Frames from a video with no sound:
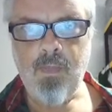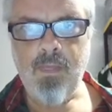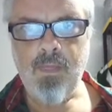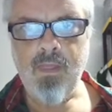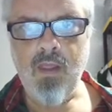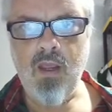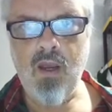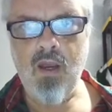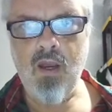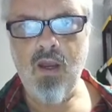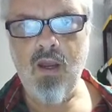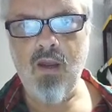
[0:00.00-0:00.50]

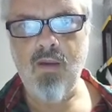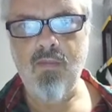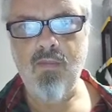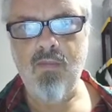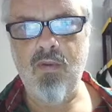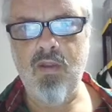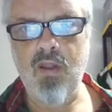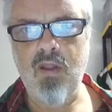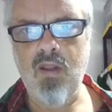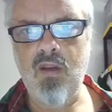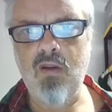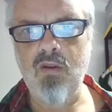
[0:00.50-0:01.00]

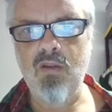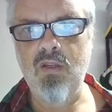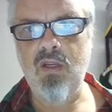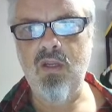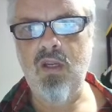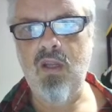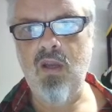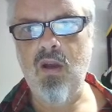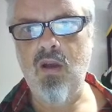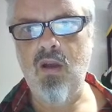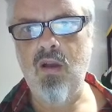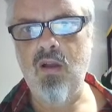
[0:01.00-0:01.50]
Click your
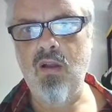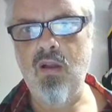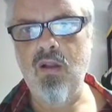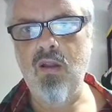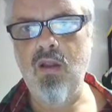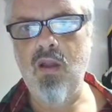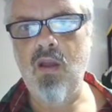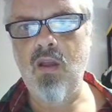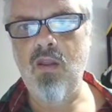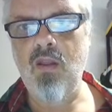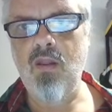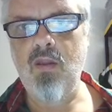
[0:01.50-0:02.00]
city hall
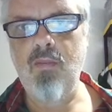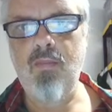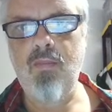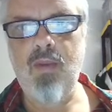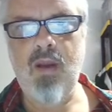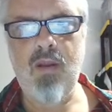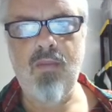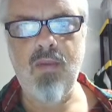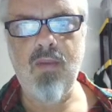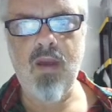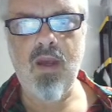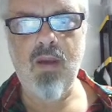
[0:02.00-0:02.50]
on the
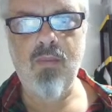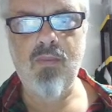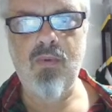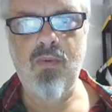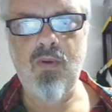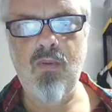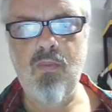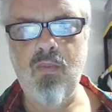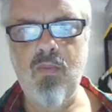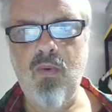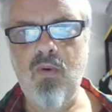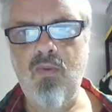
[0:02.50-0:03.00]
minimap
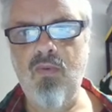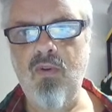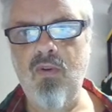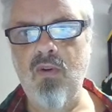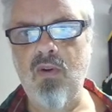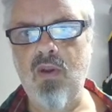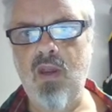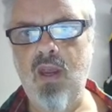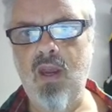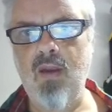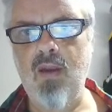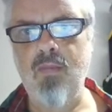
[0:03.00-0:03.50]
to move your
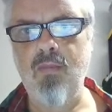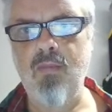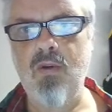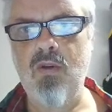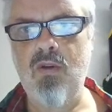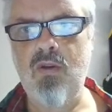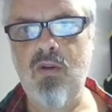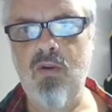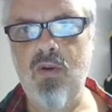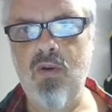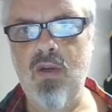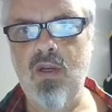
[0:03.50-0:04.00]
camera
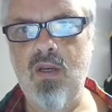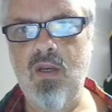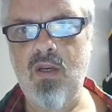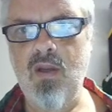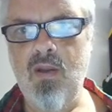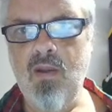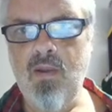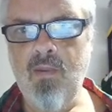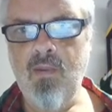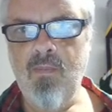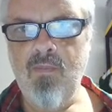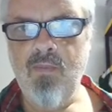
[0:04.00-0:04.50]
to it
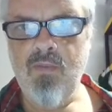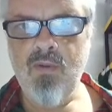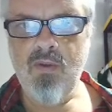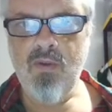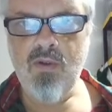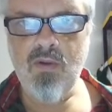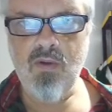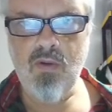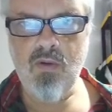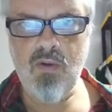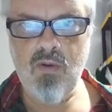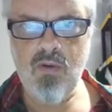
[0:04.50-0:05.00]

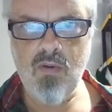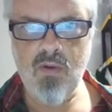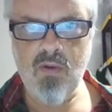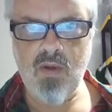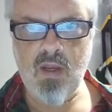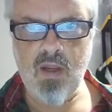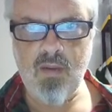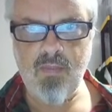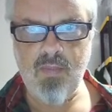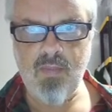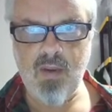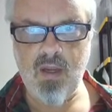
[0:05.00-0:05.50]
so you
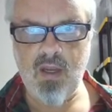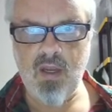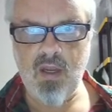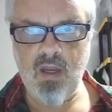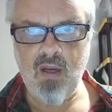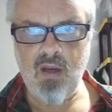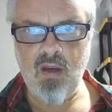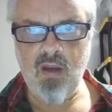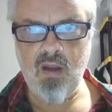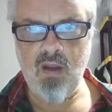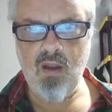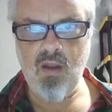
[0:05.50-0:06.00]
can
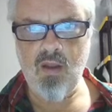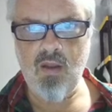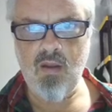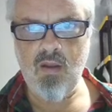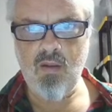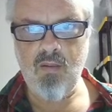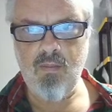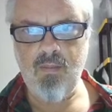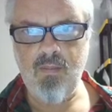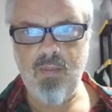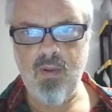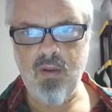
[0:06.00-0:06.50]
begin
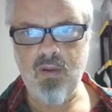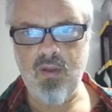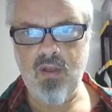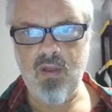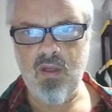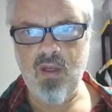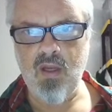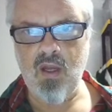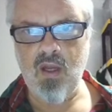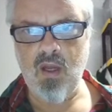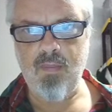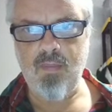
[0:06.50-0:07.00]

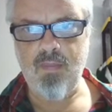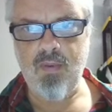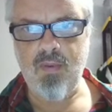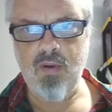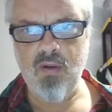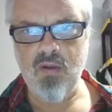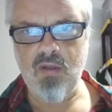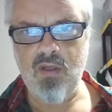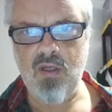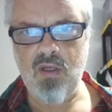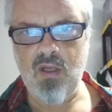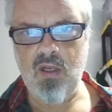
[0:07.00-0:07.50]
building up
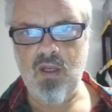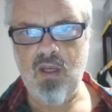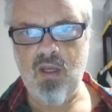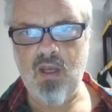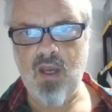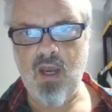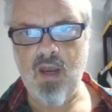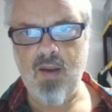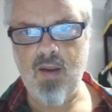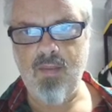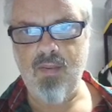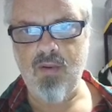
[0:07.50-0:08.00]
your city
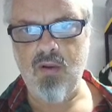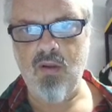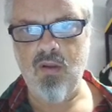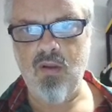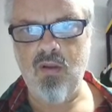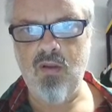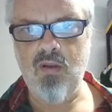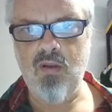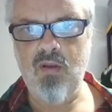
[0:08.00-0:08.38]
capital.